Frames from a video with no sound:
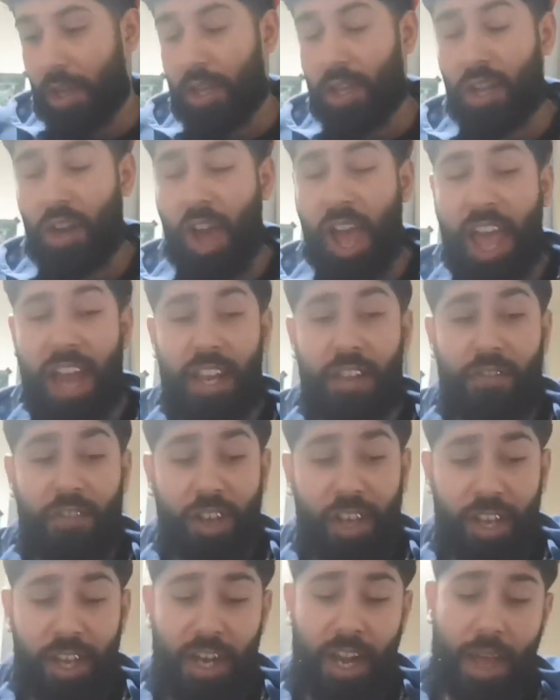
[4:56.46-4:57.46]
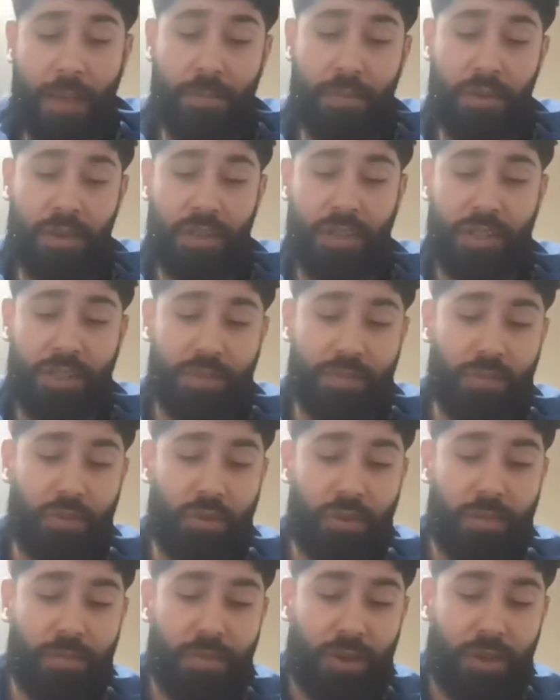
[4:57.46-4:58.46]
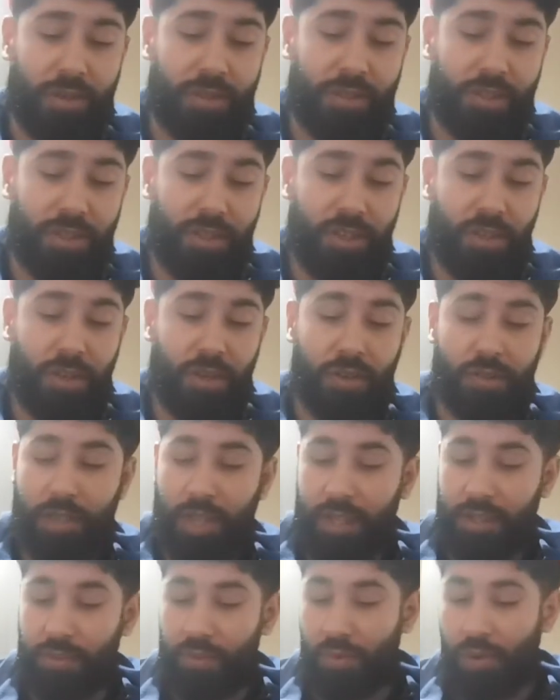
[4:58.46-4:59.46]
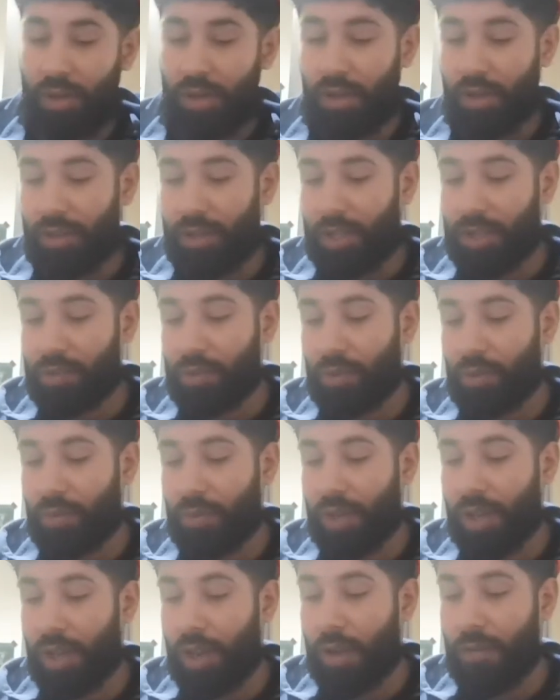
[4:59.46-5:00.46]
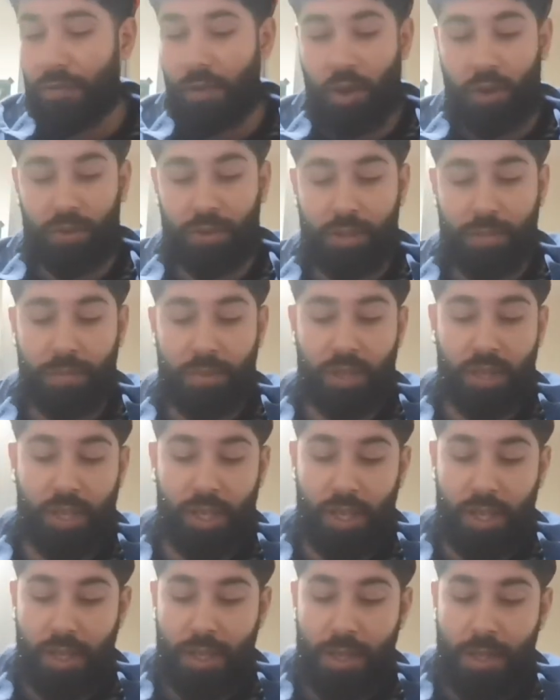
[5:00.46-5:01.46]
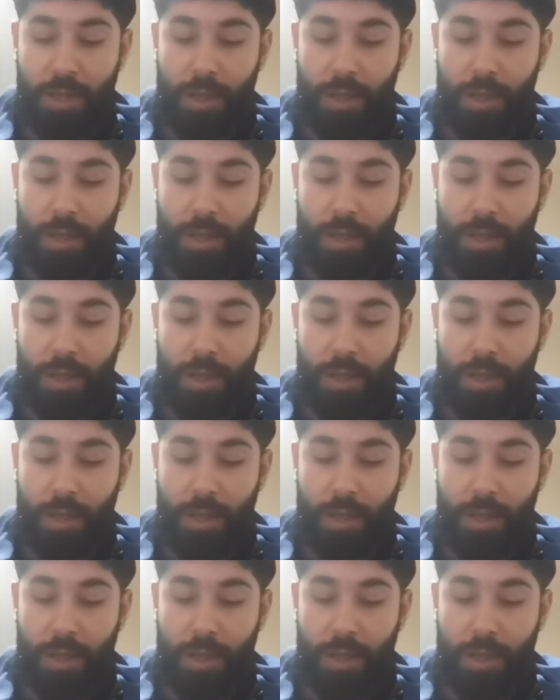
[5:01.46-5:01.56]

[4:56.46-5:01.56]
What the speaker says: You know, anything can happen in the sport of boxing, you know. That's what we love ultimately.